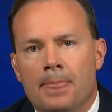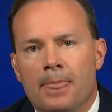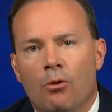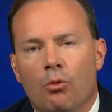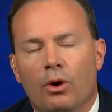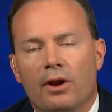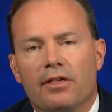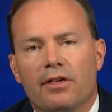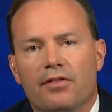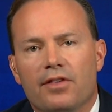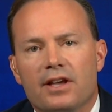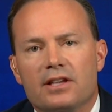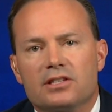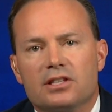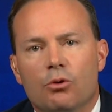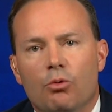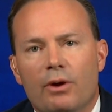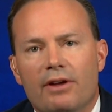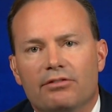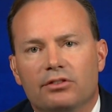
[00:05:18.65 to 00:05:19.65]
One of the things
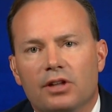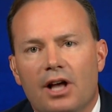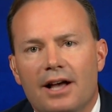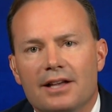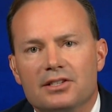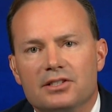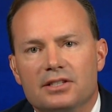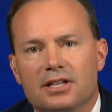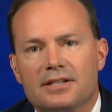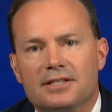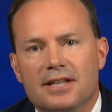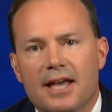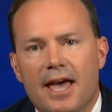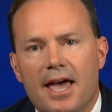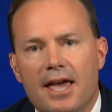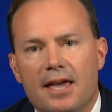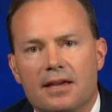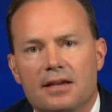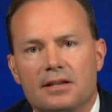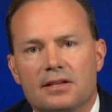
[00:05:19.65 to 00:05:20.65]
that we've lost
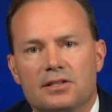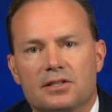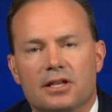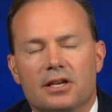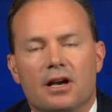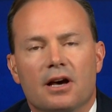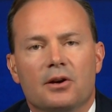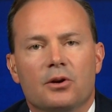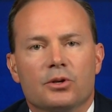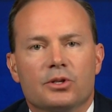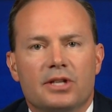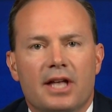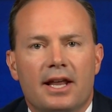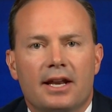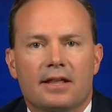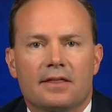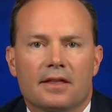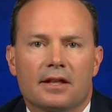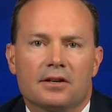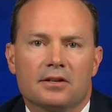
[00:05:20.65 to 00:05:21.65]
today is the
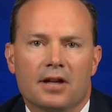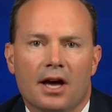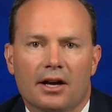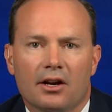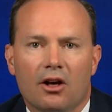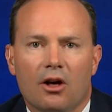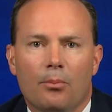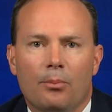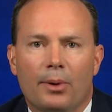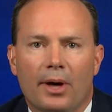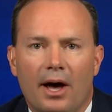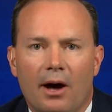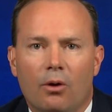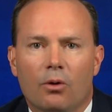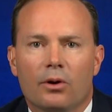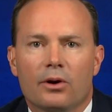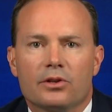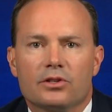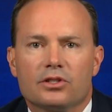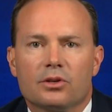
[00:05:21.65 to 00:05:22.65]
understanding that not all
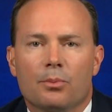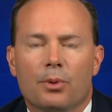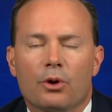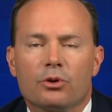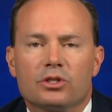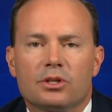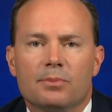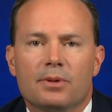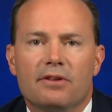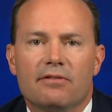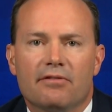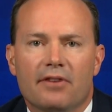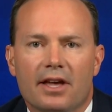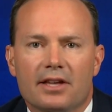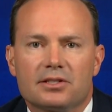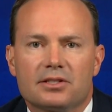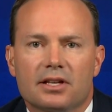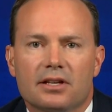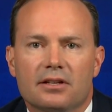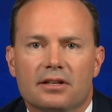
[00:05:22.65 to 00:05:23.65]
power is supposed to be
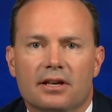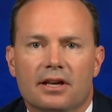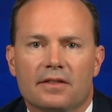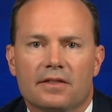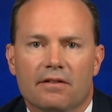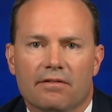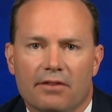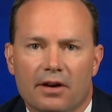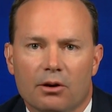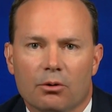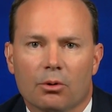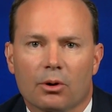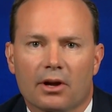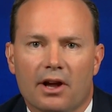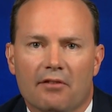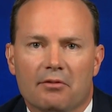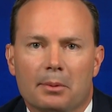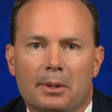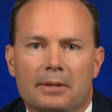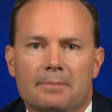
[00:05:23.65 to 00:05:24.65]
vested in the federal
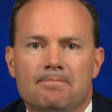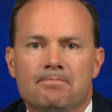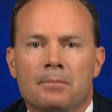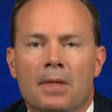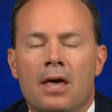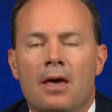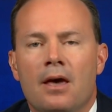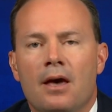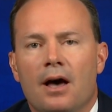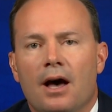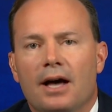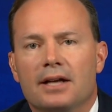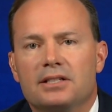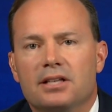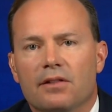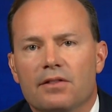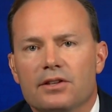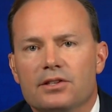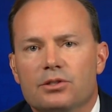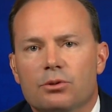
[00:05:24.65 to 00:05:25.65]
government. I
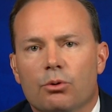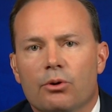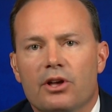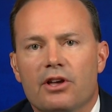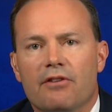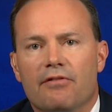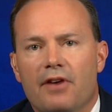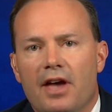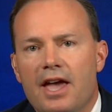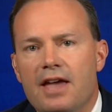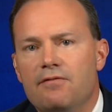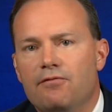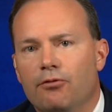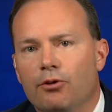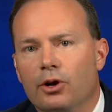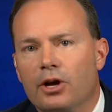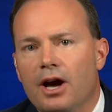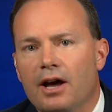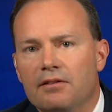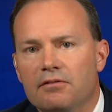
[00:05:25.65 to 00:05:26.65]
tell the story of 8
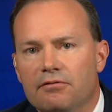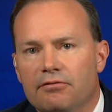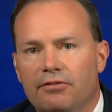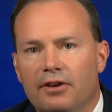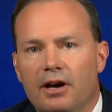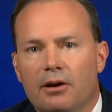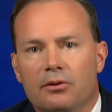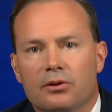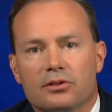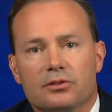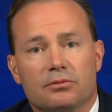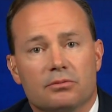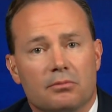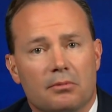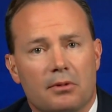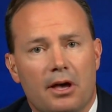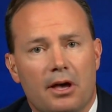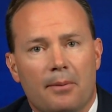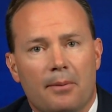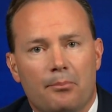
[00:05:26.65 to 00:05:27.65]
forgotten founders,
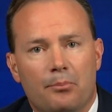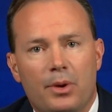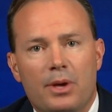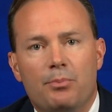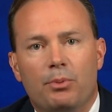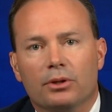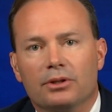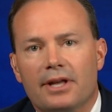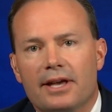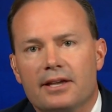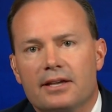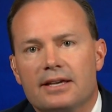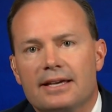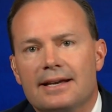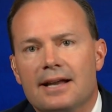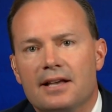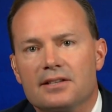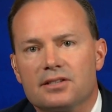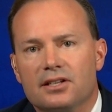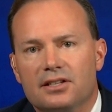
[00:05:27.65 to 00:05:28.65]
people like
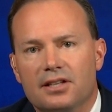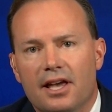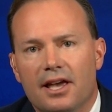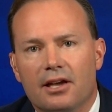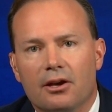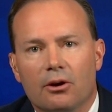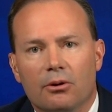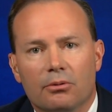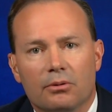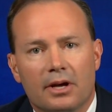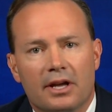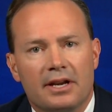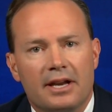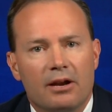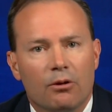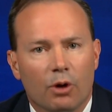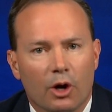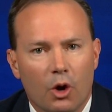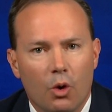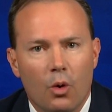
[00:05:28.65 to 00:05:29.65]
Canasatego, an
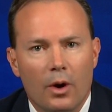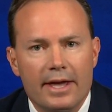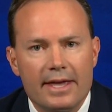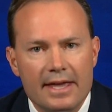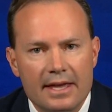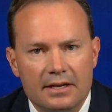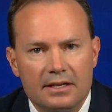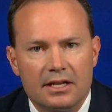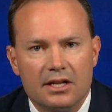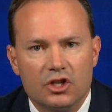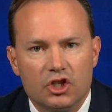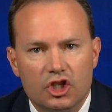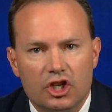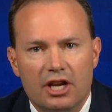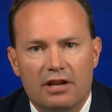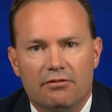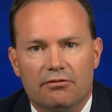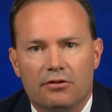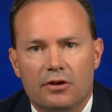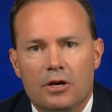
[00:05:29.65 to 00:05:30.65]
Iroquois Indian
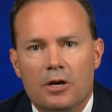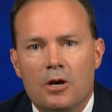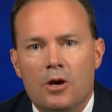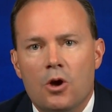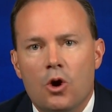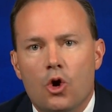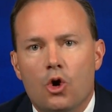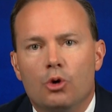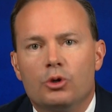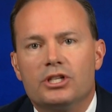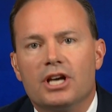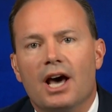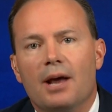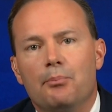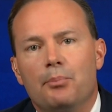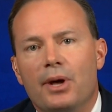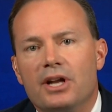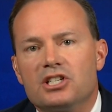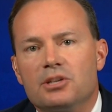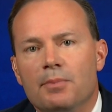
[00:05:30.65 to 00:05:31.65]
chief, who
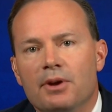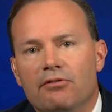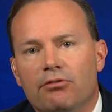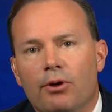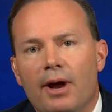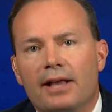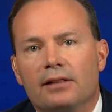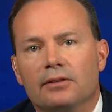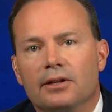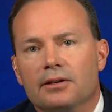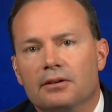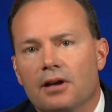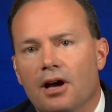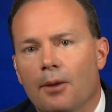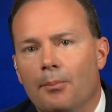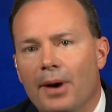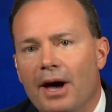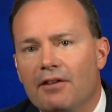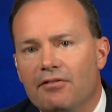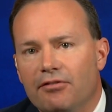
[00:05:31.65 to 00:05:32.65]
taught Benjamin Franklin
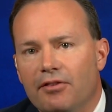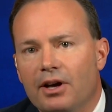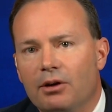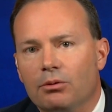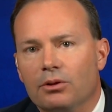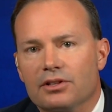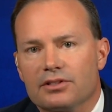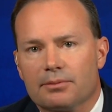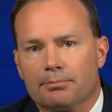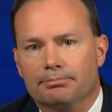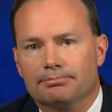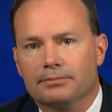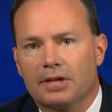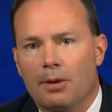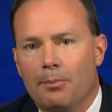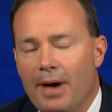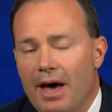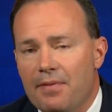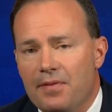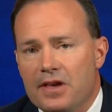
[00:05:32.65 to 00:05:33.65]
about federalism,
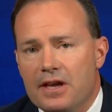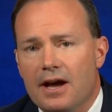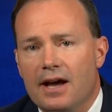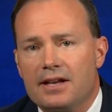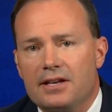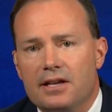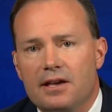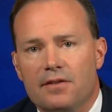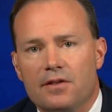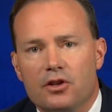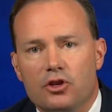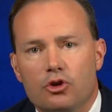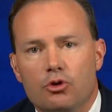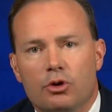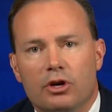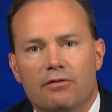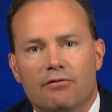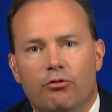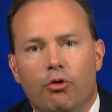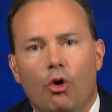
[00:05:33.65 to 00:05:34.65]
about the idea that you
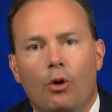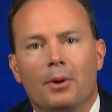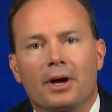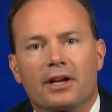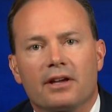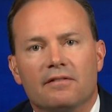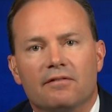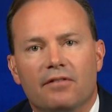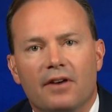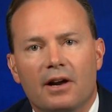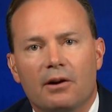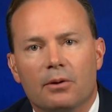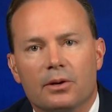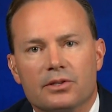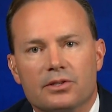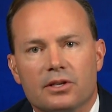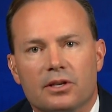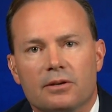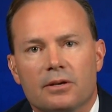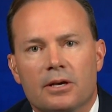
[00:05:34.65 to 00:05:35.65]
can form a
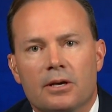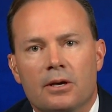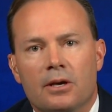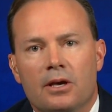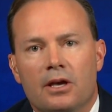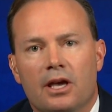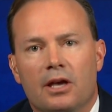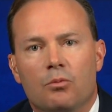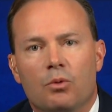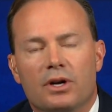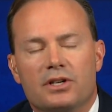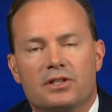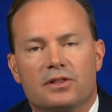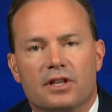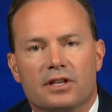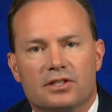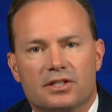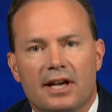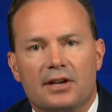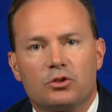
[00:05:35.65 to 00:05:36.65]
confederacy in which
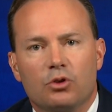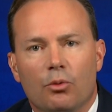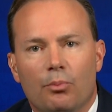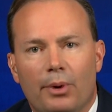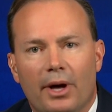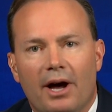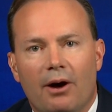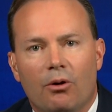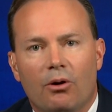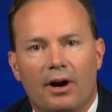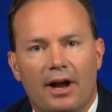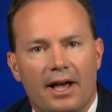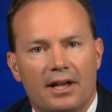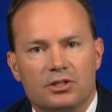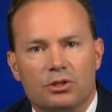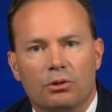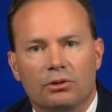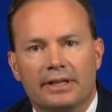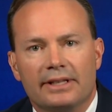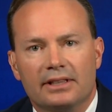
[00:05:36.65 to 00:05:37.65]
the central power
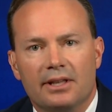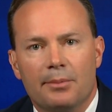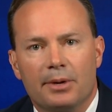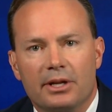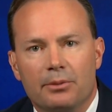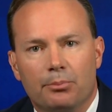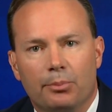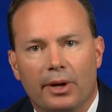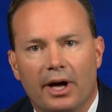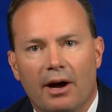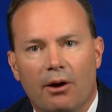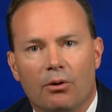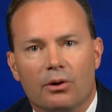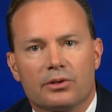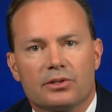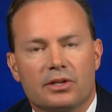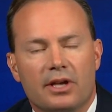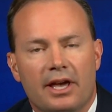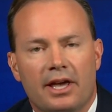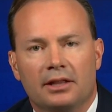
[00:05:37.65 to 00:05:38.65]
has only limited
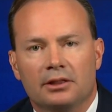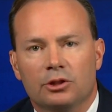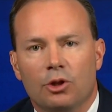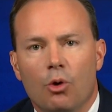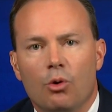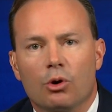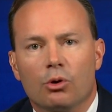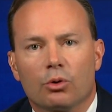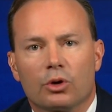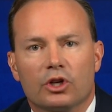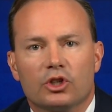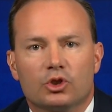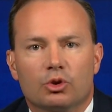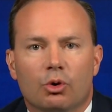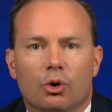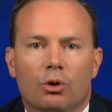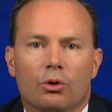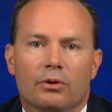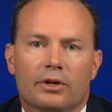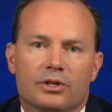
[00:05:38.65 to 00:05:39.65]
powers and local
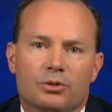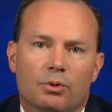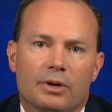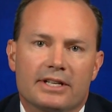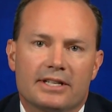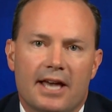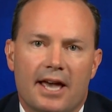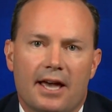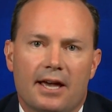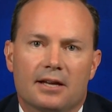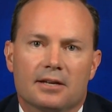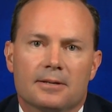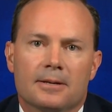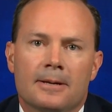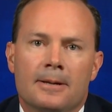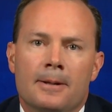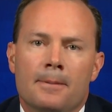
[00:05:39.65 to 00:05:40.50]
control is retained.